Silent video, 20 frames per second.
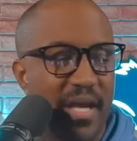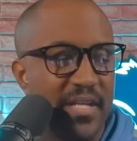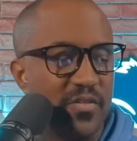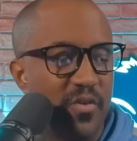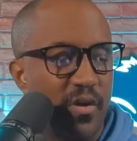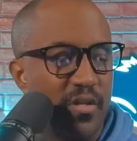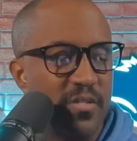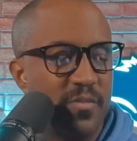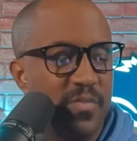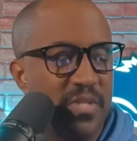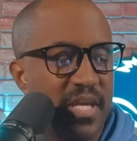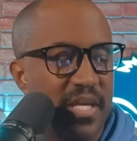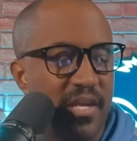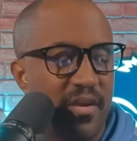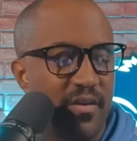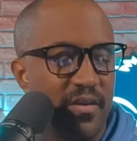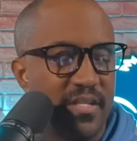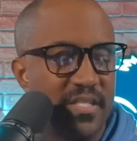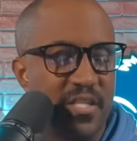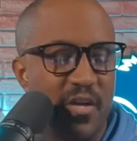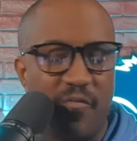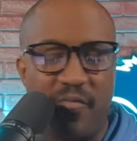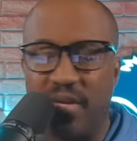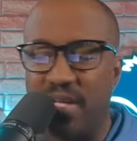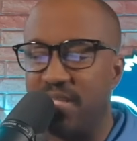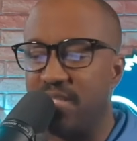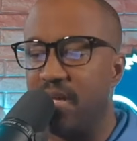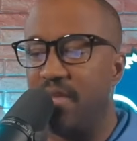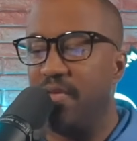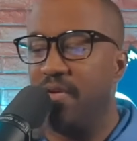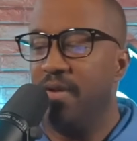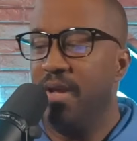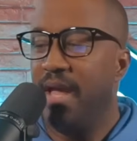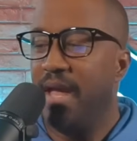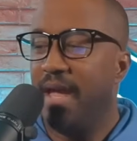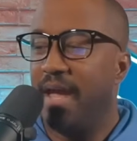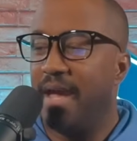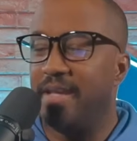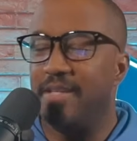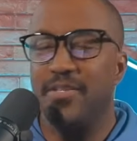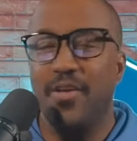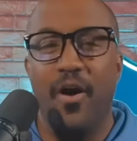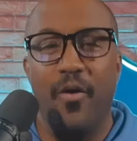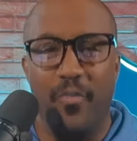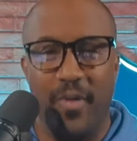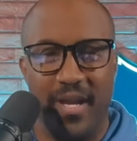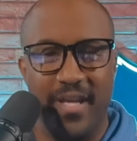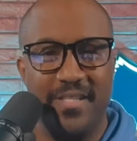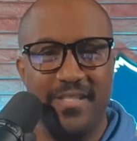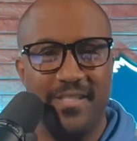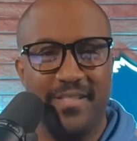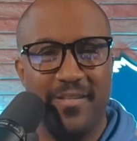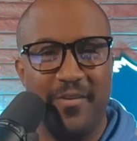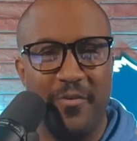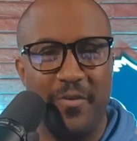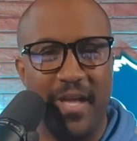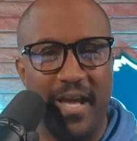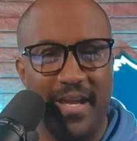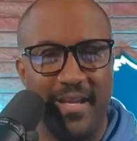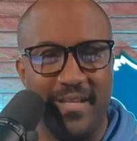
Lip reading: You guys are awesome. Take care of yourself and each other. And as always, go